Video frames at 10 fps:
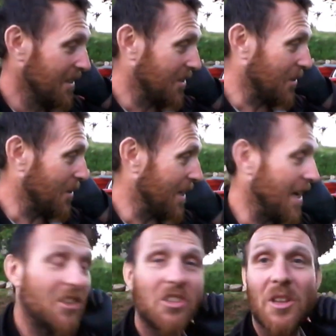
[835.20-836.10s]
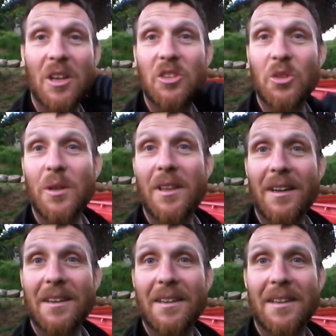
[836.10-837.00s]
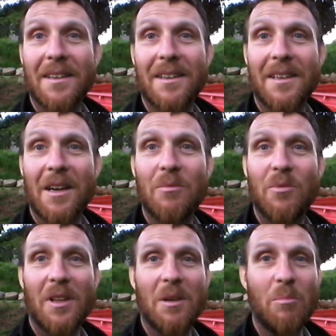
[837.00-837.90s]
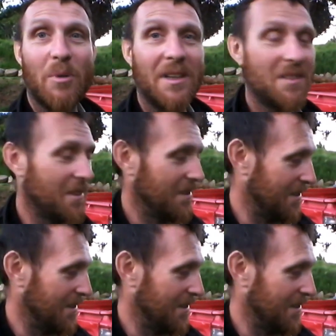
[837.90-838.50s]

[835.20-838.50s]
So I just thought I'd show you that. I'm really impressed.